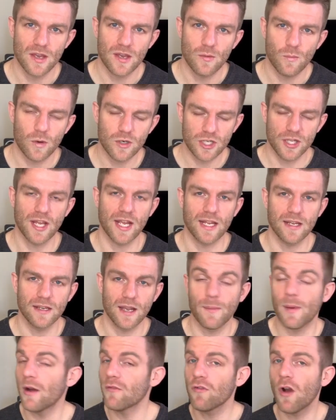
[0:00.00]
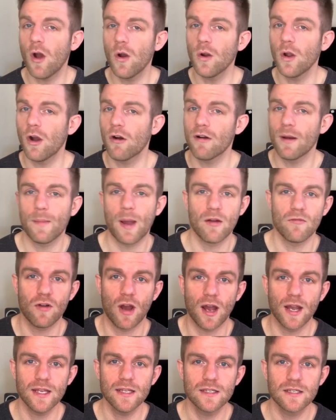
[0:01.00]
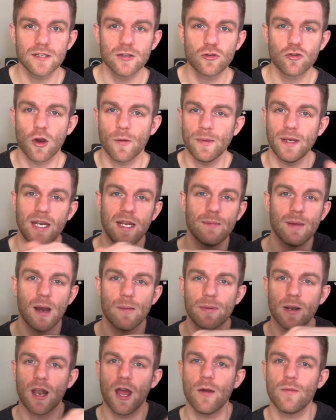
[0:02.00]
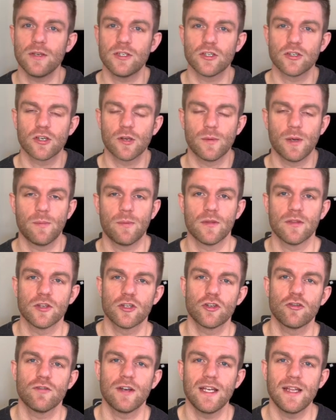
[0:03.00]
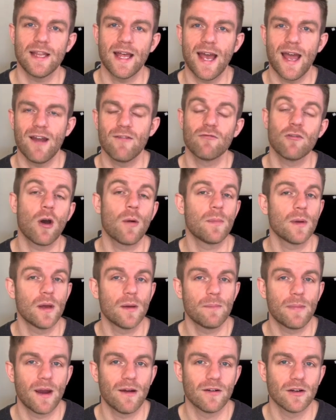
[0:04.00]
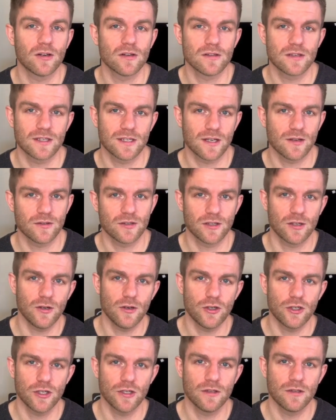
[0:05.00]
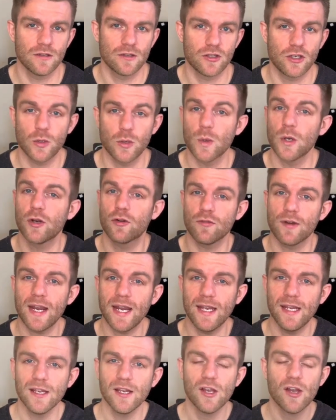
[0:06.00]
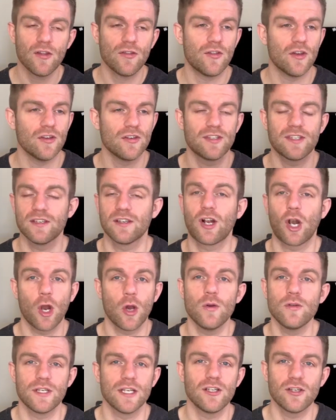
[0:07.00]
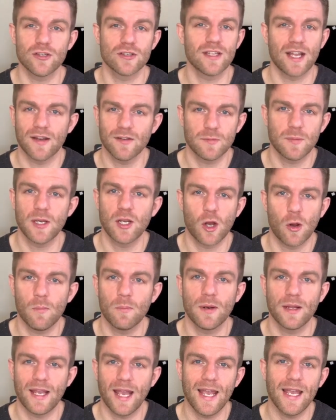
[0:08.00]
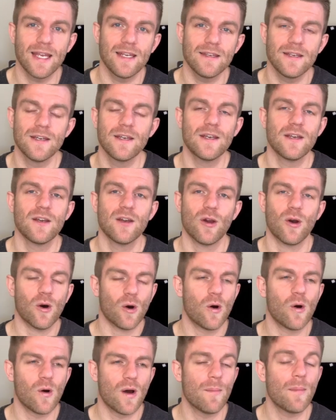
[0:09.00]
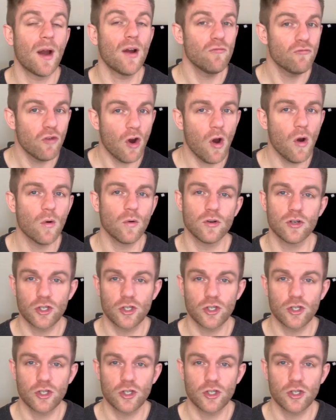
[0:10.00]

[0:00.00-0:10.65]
What do you think? Am I wrong or am I right? Drop me an email below, it's just coming up on the screen there, Rob at Paragon Sales Solutions. Do you agree that closing doesn't have to be complicated? Or am I wrong?